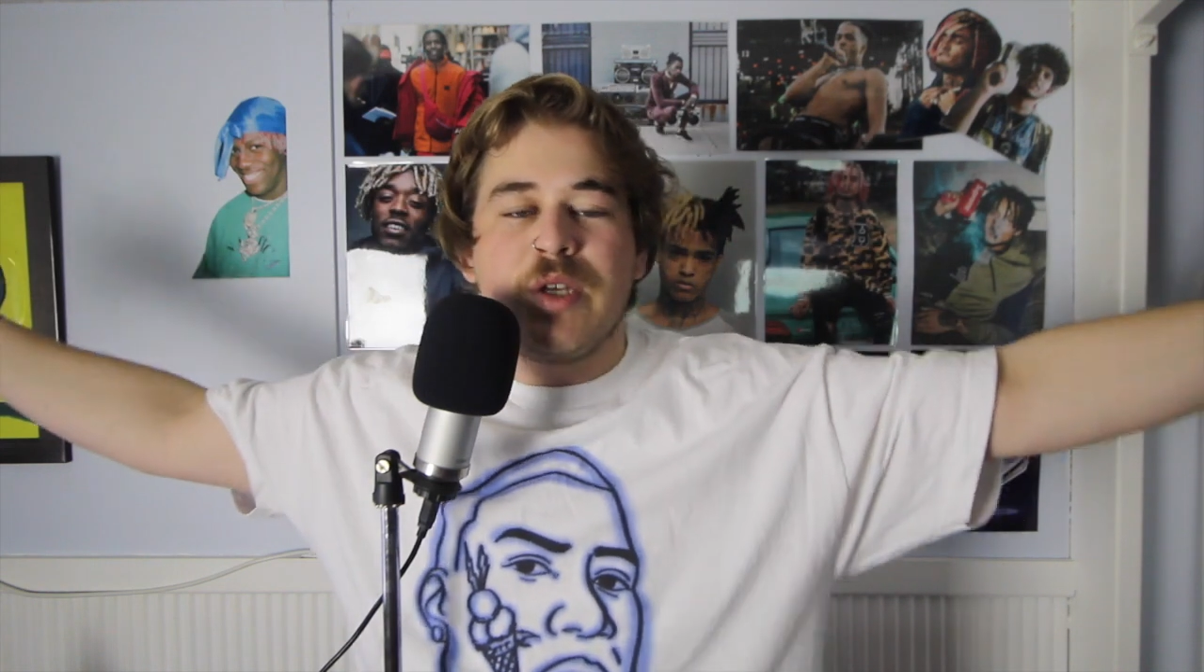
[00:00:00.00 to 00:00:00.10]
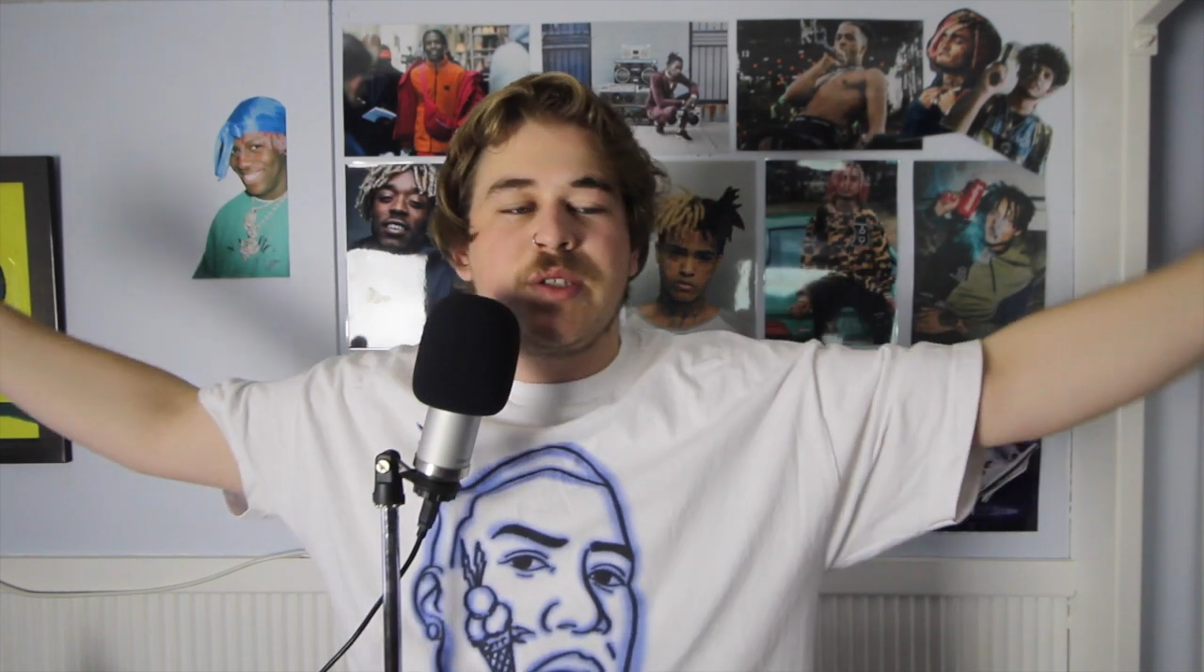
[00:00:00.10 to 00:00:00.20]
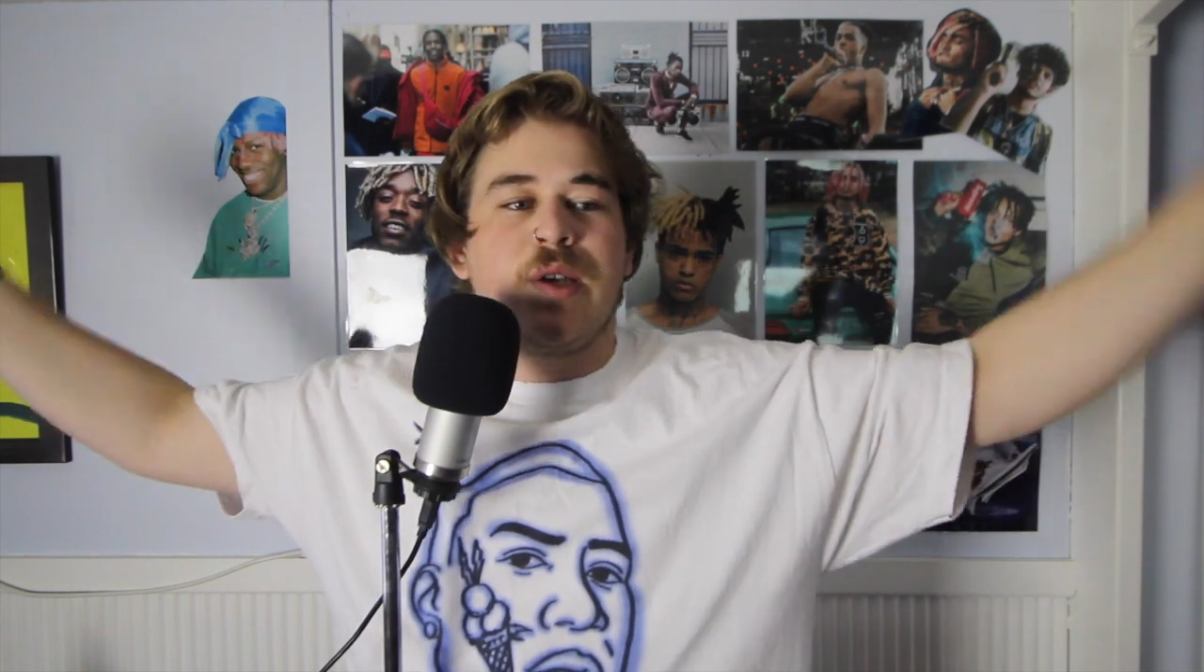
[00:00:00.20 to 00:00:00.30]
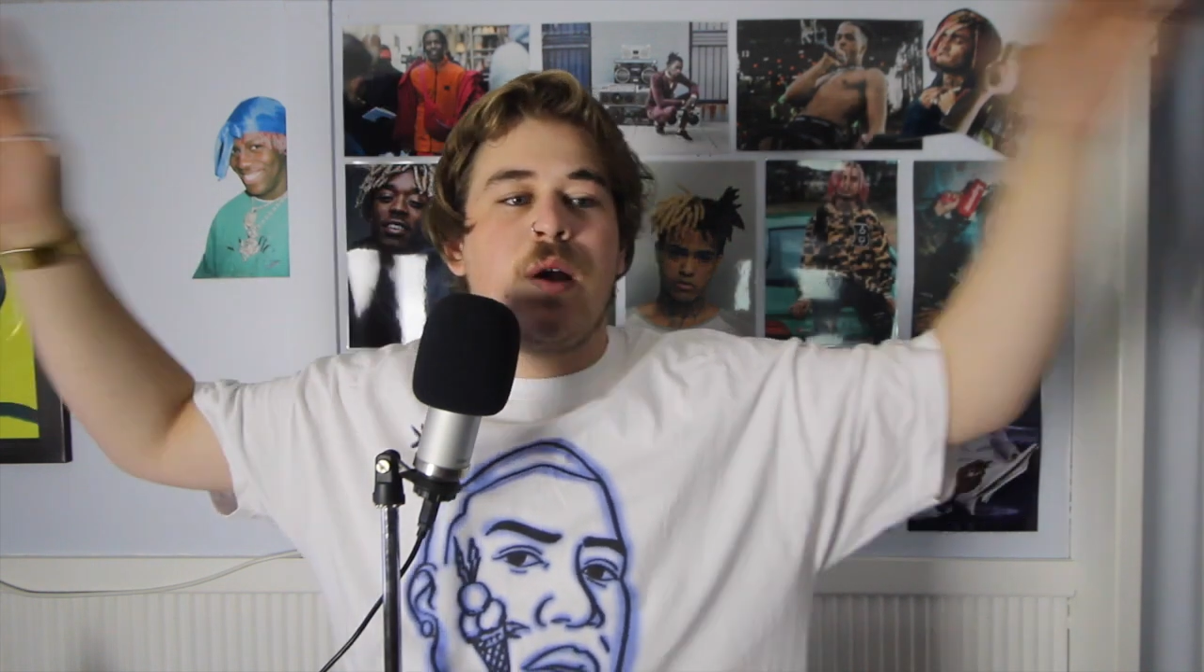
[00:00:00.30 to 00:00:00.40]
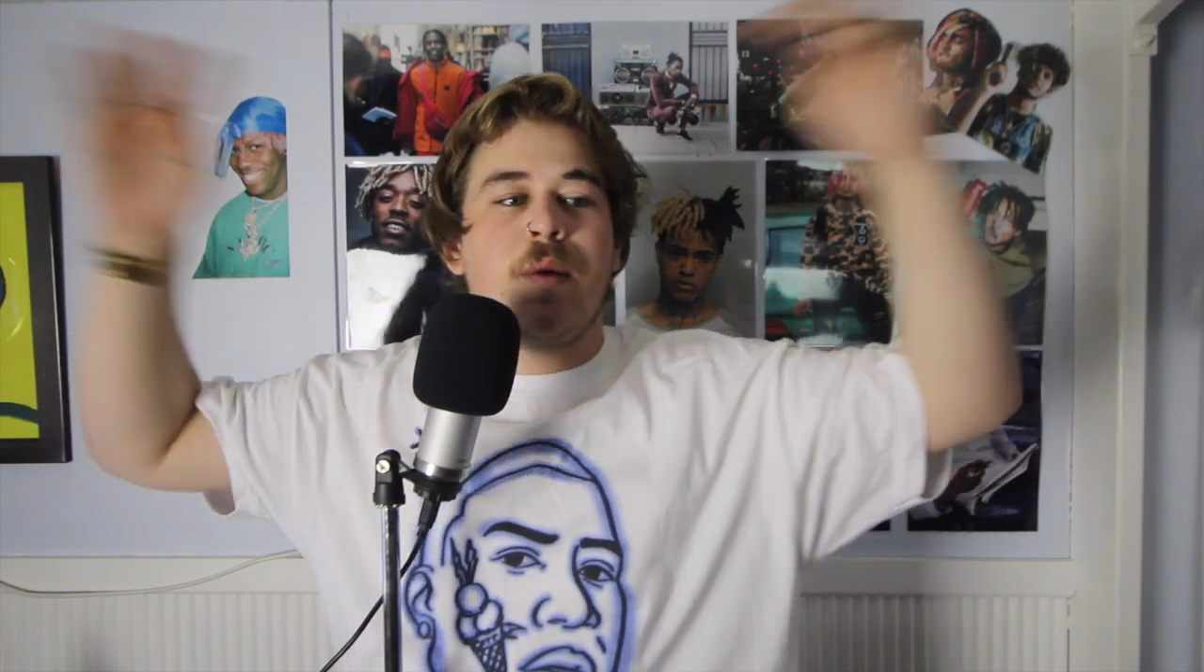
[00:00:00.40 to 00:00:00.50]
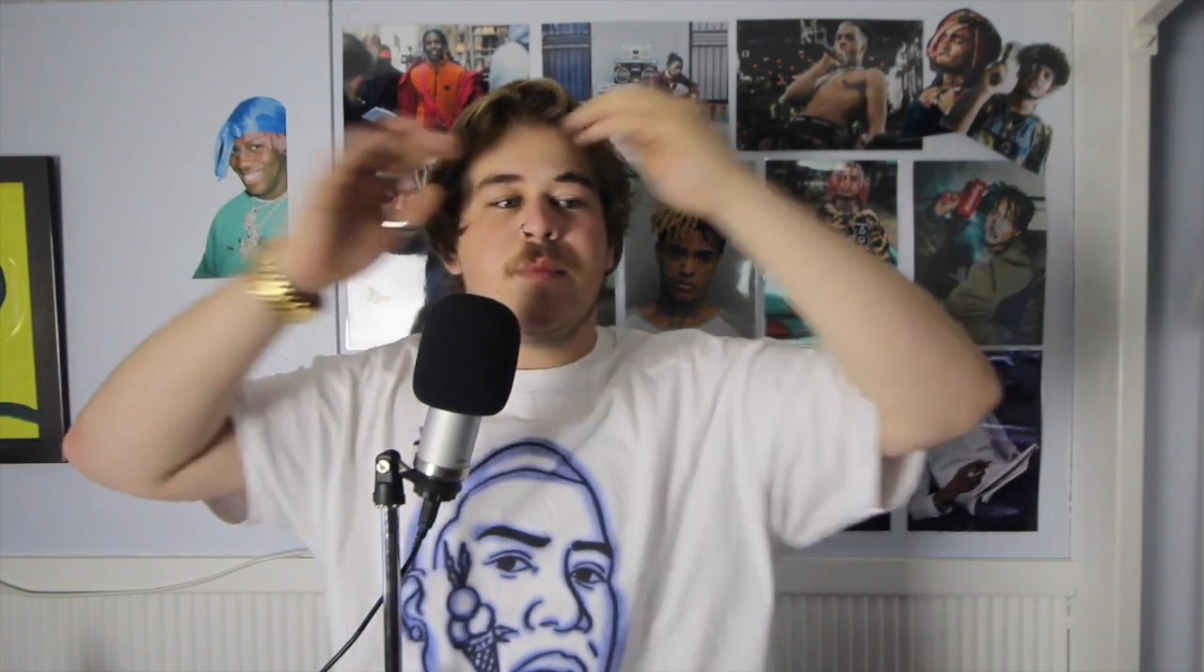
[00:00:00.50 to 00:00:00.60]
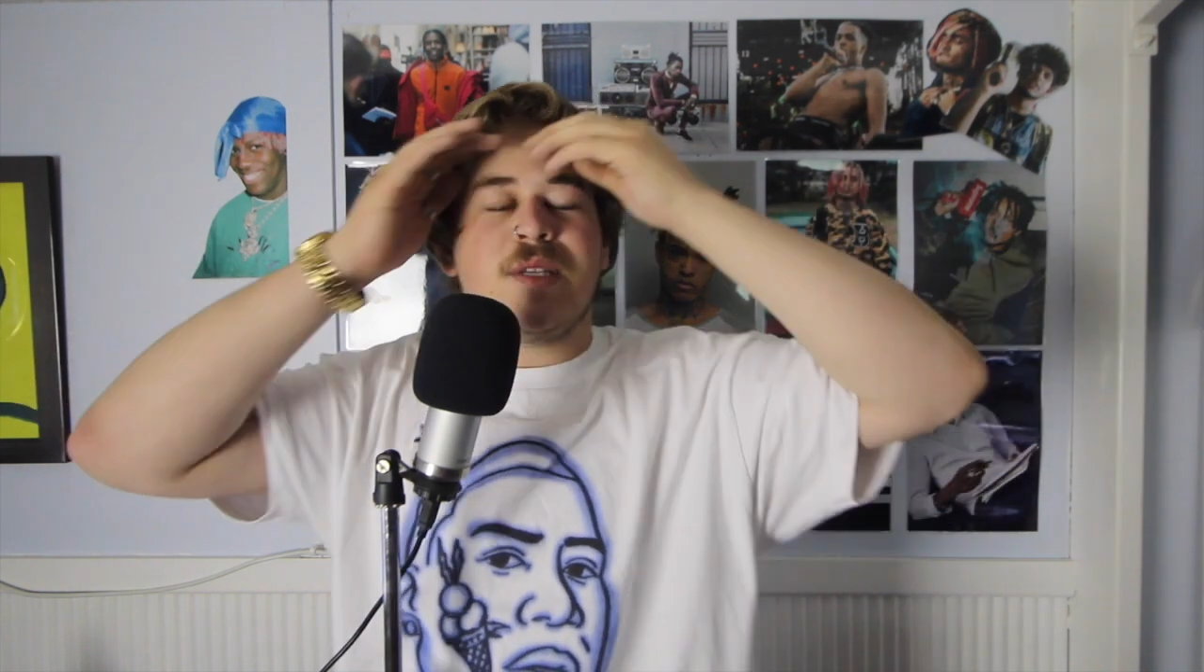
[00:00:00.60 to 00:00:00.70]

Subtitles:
good time.